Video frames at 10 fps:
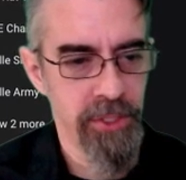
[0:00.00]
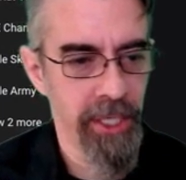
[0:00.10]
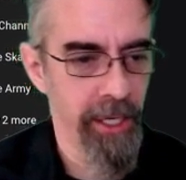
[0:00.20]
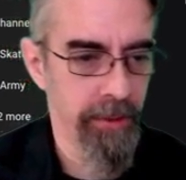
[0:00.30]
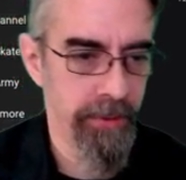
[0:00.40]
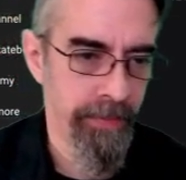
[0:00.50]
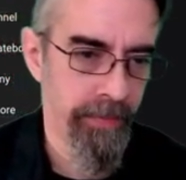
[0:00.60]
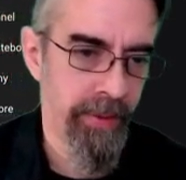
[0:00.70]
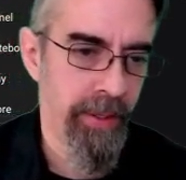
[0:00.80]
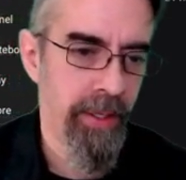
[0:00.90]
channel,
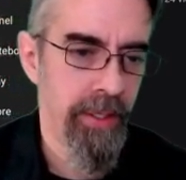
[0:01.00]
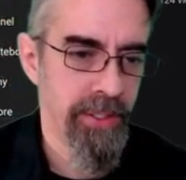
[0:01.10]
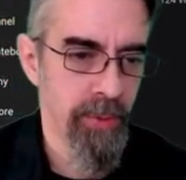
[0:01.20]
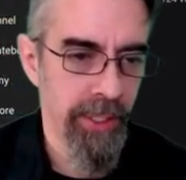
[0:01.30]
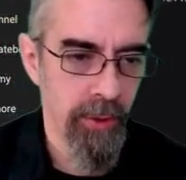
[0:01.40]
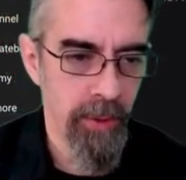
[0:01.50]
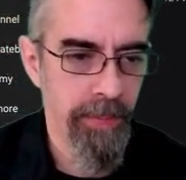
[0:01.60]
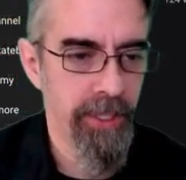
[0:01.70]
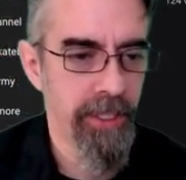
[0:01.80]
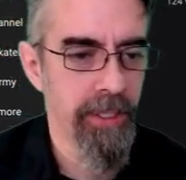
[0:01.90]
so I go up
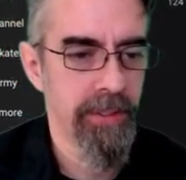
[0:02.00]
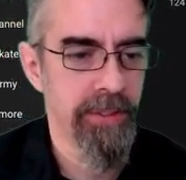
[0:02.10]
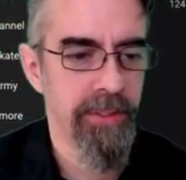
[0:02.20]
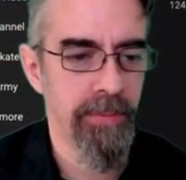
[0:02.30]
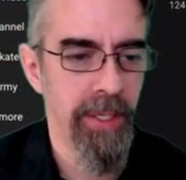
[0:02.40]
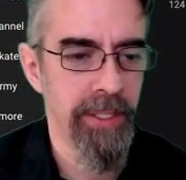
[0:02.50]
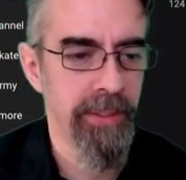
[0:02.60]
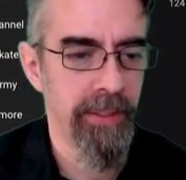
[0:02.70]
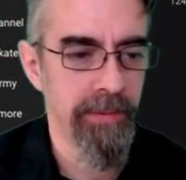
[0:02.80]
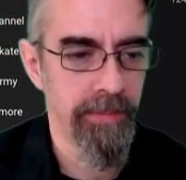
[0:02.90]
here to
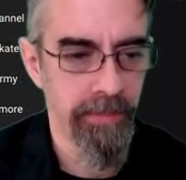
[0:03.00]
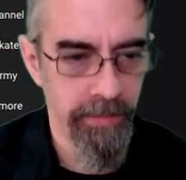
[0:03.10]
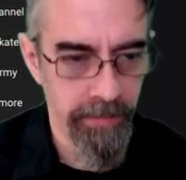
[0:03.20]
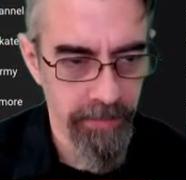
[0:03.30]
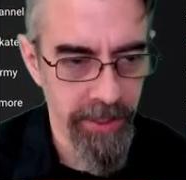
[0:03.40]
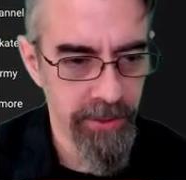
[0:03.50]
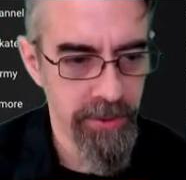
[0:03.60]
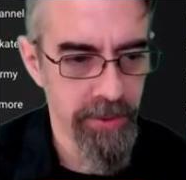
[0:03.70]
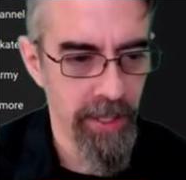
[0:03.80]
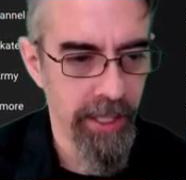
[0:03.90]
my
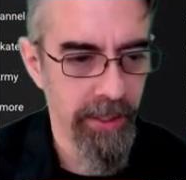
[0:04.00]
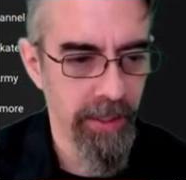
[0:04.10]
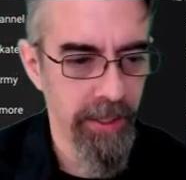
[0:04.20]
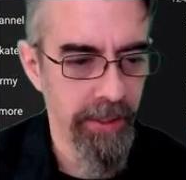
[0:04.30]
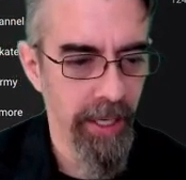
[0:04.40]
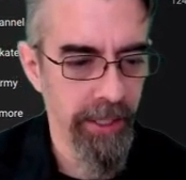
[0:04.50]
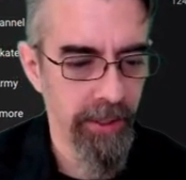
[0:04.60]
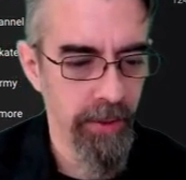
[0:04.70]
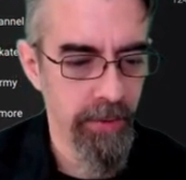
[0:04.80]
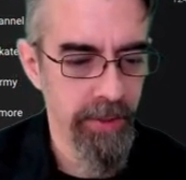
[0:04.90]
user icon, I
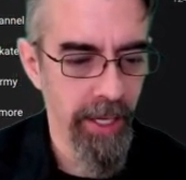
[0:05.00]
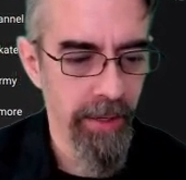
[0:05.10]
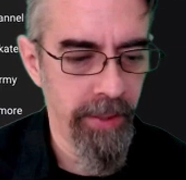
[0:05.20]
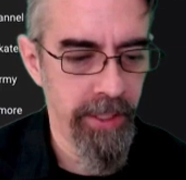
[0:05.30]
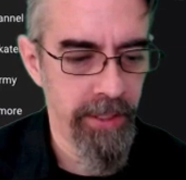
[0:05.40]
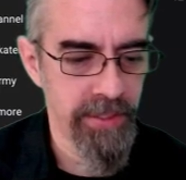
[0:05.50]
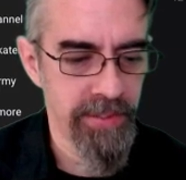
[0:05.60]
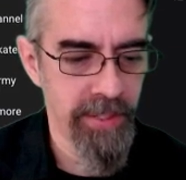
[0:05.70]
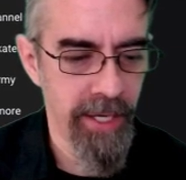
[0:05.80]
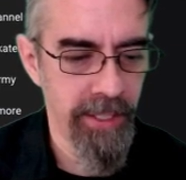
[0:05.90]
go down here to
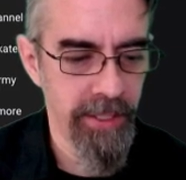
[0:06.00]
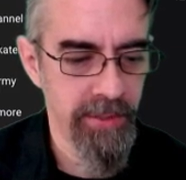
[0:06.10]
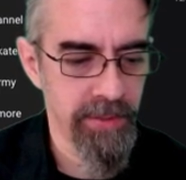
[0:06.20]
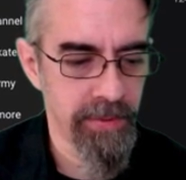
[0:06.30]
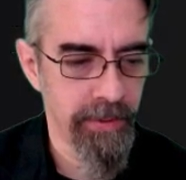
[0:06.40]
settings.